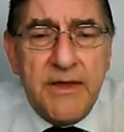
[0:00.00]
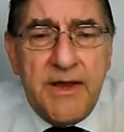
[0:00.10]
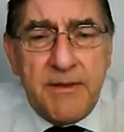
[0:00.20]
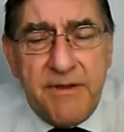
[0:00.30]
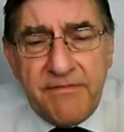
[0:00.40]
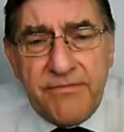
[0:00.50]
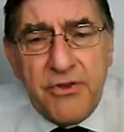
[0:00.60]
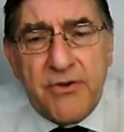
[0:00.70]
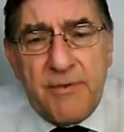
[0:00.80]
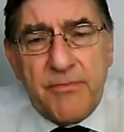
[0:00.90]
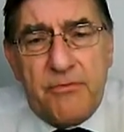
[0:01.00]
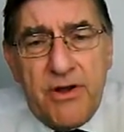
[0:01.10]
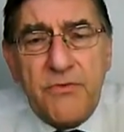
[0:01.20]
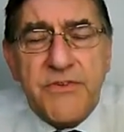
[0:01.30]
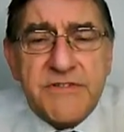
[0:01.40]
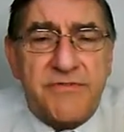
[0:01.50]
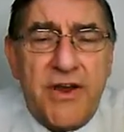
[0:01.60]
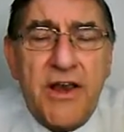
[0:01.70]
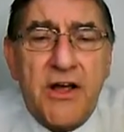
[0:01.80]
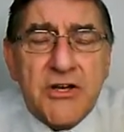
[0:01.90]
And a bit further up the road there's a
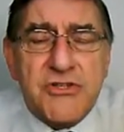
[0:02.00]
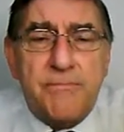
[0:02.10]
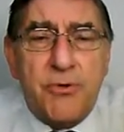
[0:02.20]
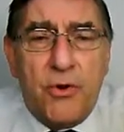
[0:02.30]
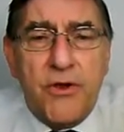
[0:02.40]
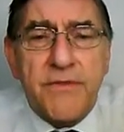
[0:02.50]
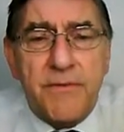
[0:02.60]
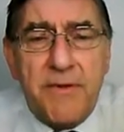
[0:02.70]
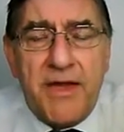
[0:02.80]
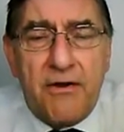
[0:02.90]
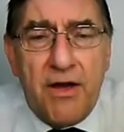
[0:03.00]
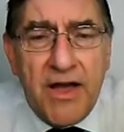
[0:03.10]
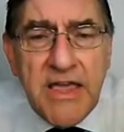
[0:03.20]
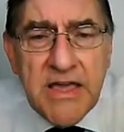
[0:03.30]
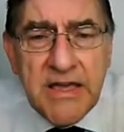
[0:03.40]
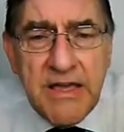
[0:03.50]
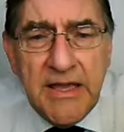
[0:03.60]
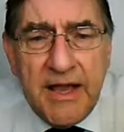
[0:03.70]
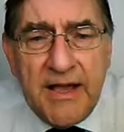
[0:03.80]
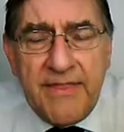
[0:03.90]
very large employer, the BRI,
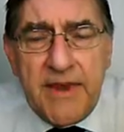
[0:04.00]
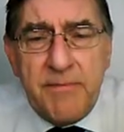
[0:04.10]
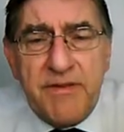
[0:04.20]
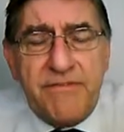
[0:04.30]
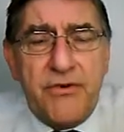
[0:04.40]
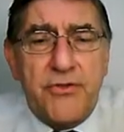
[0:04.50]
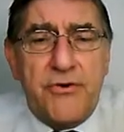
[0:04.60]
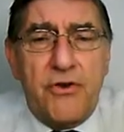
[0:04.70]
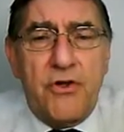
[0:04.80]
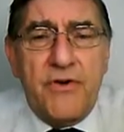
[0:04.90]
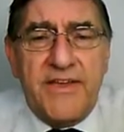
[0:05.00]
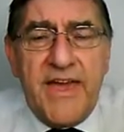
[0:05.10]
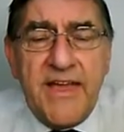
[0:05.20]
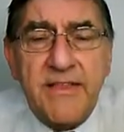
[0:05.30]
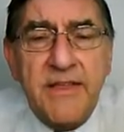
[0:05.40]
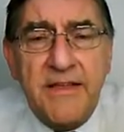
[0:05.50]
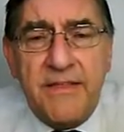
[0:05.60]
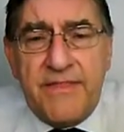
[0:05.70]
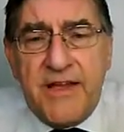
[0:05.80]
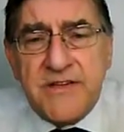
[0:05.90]
and then a bit further along again
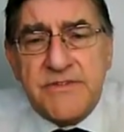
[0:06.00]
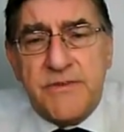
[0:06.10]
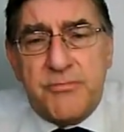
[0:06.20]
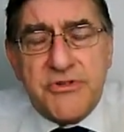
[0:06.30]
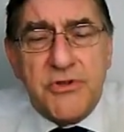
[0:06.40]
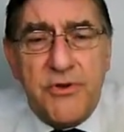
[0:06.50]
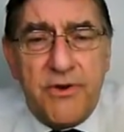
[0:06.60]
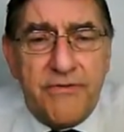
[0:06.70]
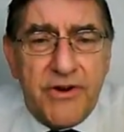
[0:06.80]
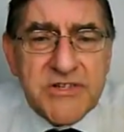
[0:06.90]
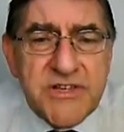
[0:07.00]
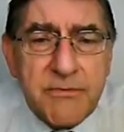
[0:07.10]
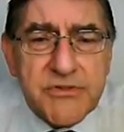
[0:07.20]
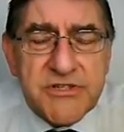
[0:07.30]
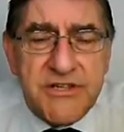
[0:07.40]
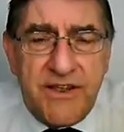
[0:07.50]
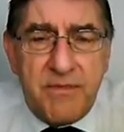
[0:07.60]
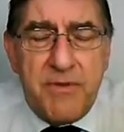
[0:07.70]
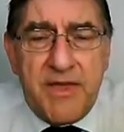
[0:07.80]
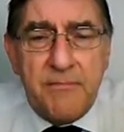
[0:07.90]
there's Bristol University, which is another
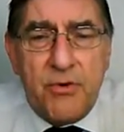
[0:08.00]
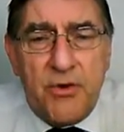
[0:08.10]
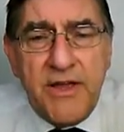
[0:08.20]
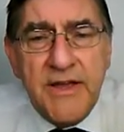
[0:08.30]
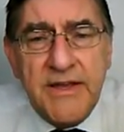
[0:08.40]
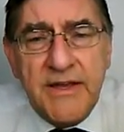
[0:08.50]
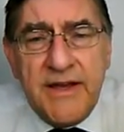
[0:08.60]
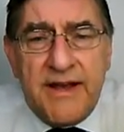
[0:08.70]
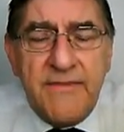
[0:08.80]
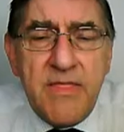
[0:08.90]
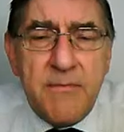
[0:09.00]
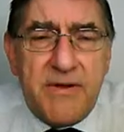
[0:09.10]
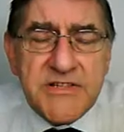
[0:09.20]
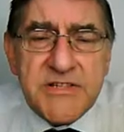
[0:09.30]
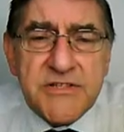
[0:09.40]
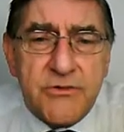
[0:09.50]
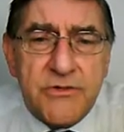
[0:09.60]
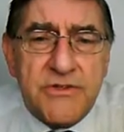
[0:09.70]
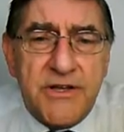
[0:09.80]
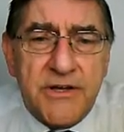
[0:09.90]
big employer, and then the buses could
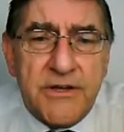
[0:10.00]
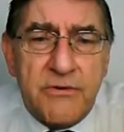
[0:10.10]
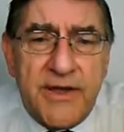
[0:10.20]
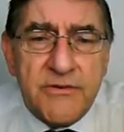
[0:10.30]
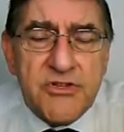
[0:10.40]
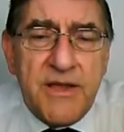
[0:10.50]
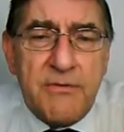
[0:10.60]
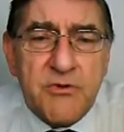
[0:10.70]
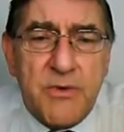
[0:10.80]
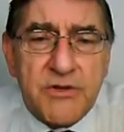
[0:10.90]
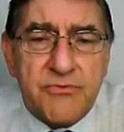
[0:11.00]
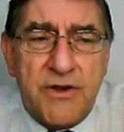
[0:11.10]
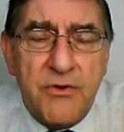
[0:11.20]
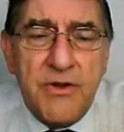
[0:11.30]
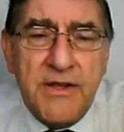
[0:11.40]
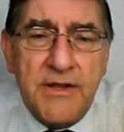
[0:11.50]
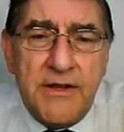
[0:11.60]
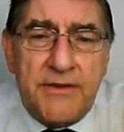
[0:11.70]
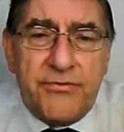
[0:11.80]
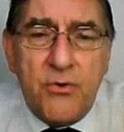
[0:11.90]
go down Jacobs Wells Road
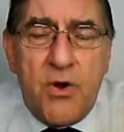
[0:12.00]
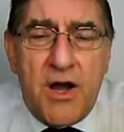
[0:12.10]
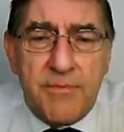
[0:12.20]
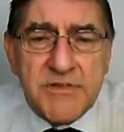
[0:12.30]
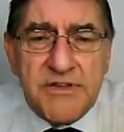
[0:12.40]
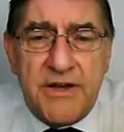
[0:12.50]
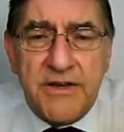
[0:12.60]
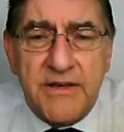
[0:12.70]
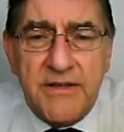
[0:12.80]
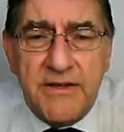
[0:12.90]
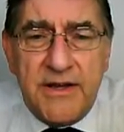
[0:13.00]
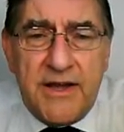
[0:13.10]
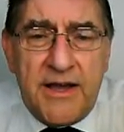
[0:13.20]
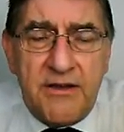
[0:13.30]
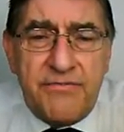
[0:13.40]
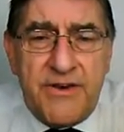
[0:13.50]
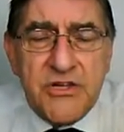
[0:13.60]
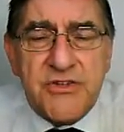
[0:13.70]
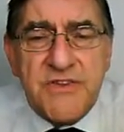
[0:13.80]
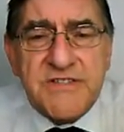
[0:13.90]
and through Harbourside and
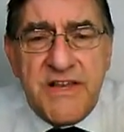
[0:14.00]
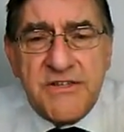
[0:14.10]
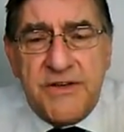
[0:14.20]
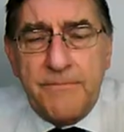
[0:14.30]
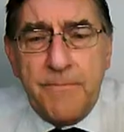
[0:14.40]
finish at the centre.